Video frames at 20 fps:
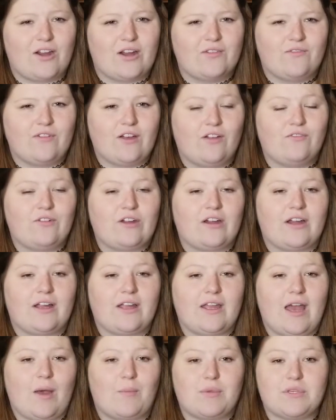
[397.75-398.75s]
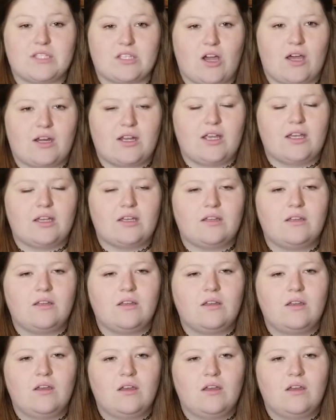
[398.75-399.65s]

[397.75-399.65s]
it felt very episodic.